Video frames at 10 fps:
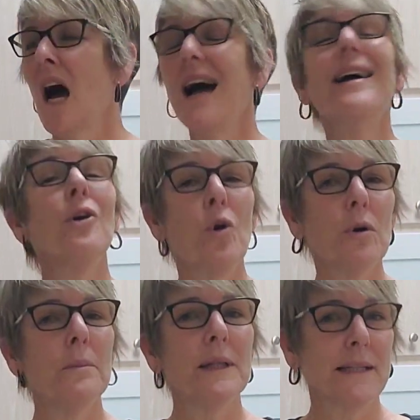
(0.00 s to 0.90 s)
I had a
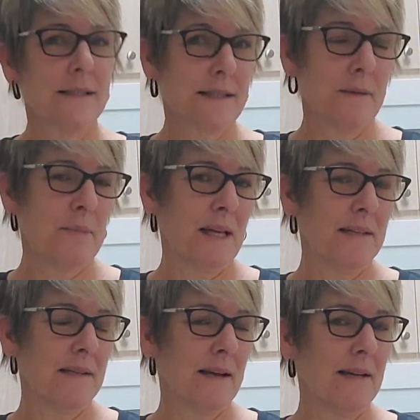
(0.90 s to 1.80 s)
horrible night's sleep
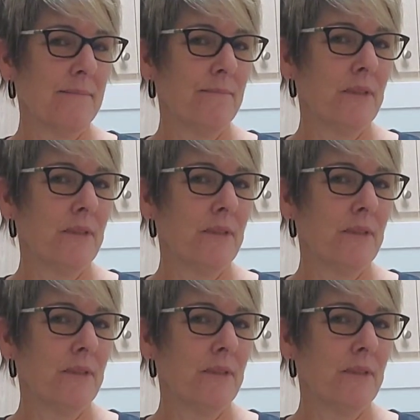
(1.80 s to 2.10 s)
last night.